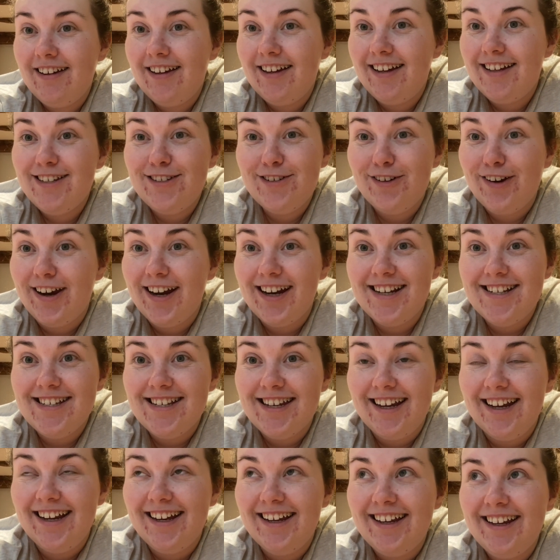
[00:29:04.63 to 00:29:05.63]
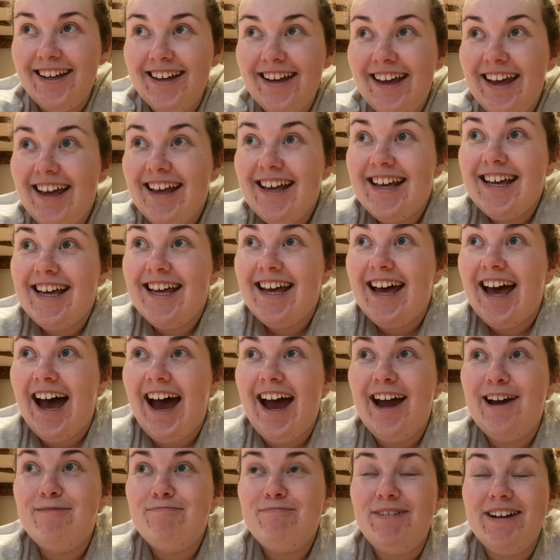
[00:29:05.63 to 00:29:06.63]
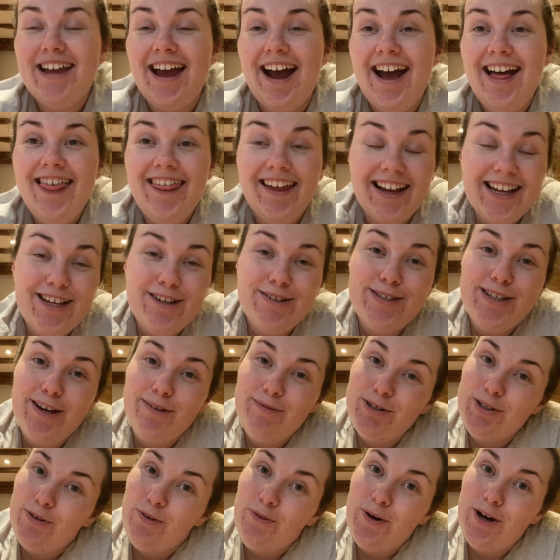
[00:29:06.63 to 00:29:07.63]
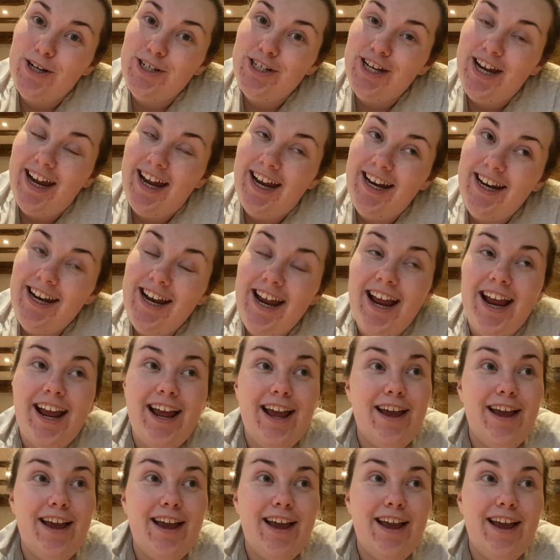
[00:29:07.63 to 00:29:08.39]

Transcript: It's crazy. But yeah, thank you so much for watching.